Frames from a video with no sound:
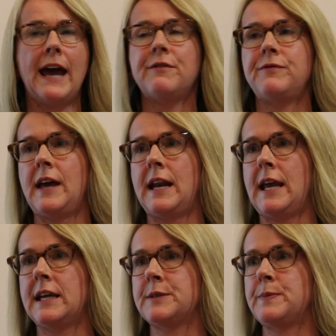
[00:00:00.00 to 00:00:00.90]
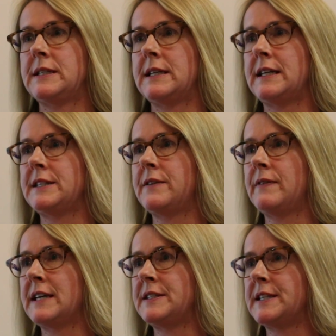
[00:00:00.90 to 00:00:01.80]
have that expertise
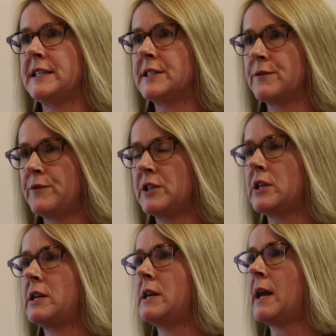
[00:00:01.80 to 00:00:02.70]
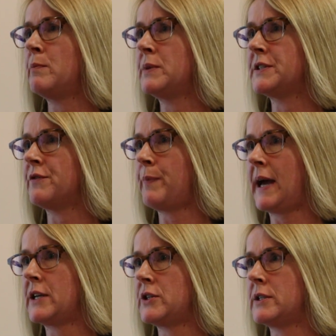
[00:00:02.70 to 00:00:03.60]
and they see sufficient numbers of
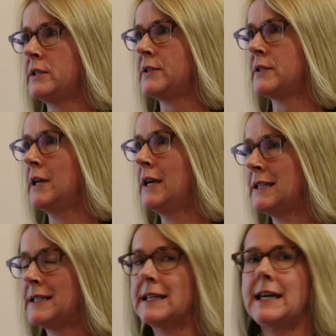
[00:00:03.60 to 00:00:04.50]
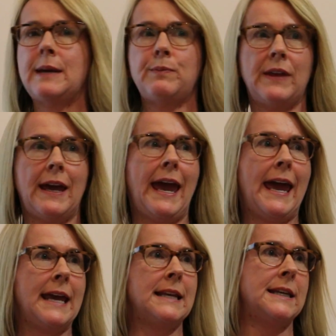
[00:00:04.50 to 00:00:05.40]
patients to keep their
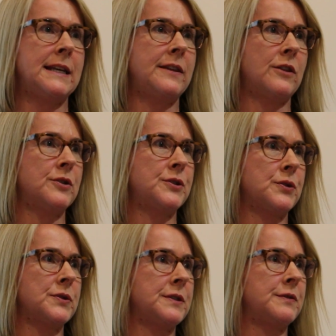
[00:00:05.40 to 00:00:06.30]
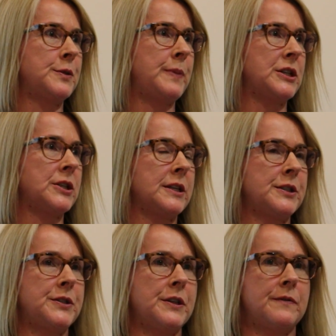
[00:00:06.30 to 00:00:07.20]
hand in those sorts of
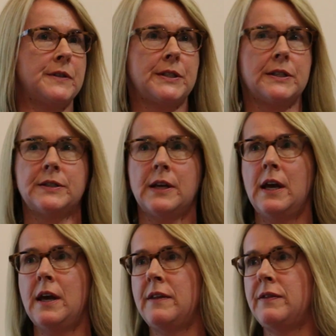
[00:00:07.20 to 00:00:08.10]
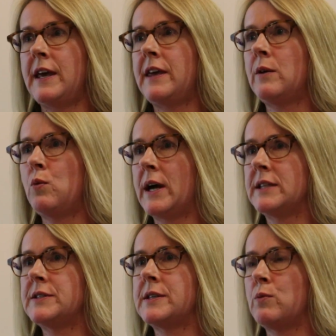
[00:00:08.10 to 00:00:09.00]
specialist services. They're the
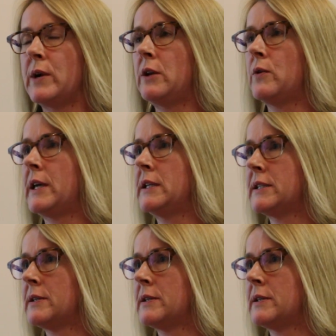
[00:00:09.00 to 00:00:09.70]
ones that we're looking